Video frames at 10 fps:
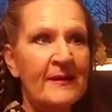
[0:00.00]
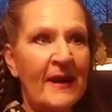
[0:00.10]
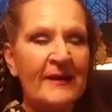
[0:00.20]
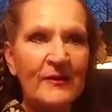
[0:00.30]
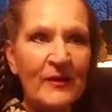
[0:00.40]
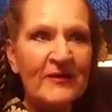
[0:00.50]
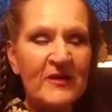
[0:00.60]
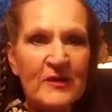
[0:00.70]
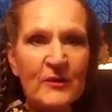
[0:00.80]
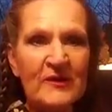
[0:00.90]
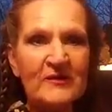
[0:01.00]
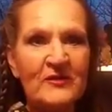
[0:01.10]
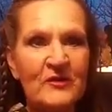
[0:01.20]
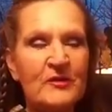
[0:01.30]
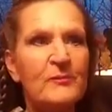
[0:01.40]
I don't know, I think you reach a
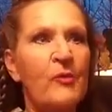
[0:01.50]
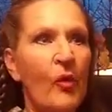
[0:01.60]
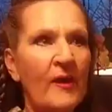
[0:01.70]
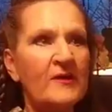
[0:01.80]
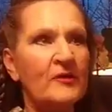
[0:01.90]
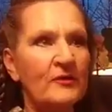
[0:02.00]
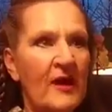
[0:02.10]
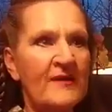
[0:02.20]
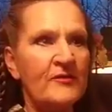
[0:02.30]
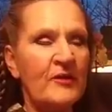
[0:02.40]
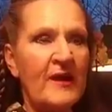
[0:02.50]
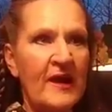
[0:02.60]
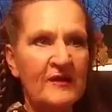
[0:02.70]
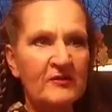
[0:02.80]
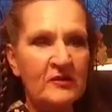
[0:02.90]
certain point in your life or an
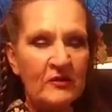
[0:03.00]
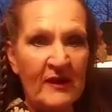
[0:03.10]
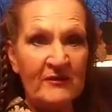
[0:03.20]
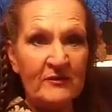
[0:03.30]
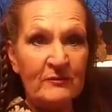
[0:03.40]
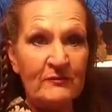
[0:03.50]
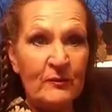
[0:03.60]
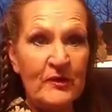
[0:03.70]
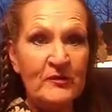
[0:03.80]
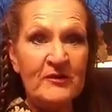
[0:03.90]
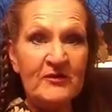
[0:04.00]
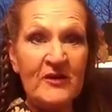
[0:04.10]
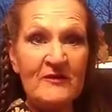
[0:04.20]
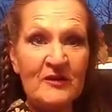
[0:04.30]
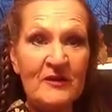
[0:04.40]
age in your life where you
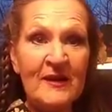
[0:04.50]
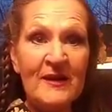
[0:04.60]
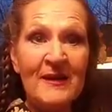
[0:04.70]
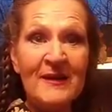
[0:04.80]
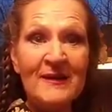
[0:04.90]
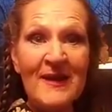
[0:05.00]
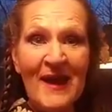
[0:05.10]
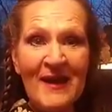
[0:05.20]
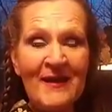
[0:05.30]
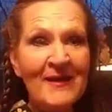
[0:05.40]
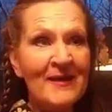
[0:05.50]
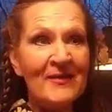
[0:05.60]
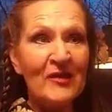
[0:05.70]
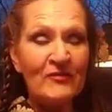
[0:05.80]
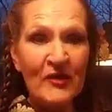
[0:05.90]
discover, yeah,
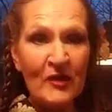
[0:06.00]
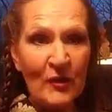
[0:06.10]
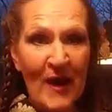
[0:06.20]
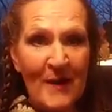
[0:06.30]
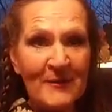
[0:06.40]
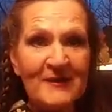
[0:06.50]
they're full of crap.